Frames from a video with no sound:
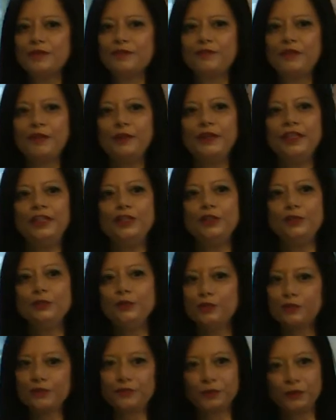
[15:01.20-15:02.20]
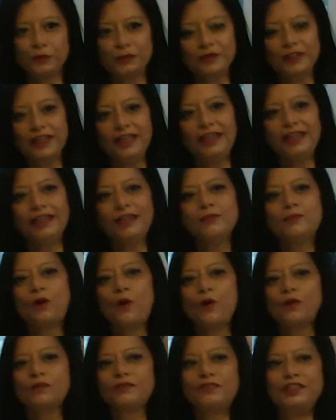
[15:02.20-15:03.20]
a very youthful
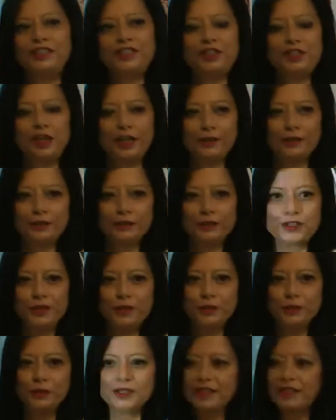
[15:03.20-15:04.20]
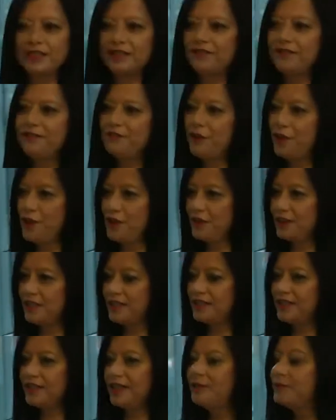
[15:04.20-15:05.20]
Paul Fitzgerald, who was the
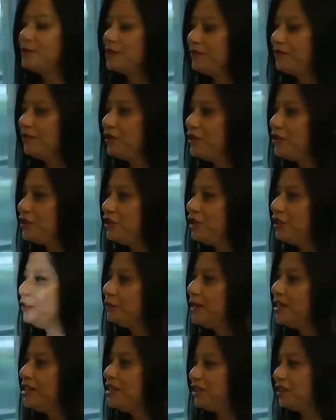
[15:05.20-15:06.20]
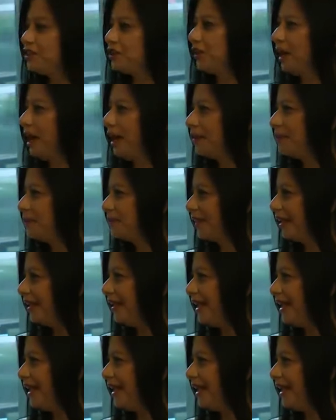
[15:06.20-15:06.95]
first year registrar